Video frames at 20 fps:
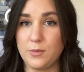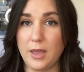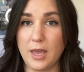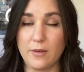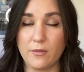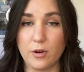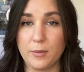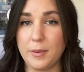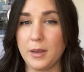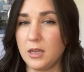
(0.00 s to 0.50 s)
we
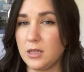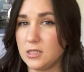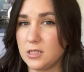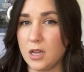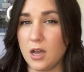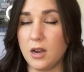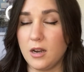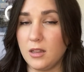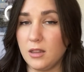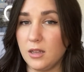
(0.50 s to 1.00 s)
have our
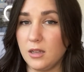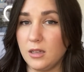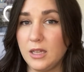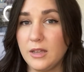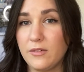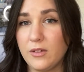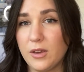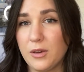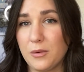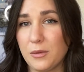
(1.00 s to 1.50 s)
Peloton in the
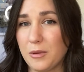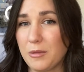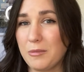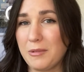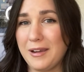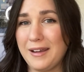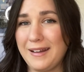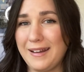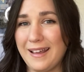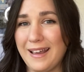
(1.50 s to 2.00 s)
living room
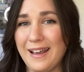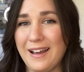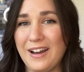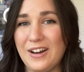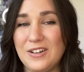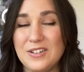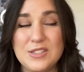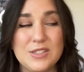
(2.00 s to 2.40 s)
right now,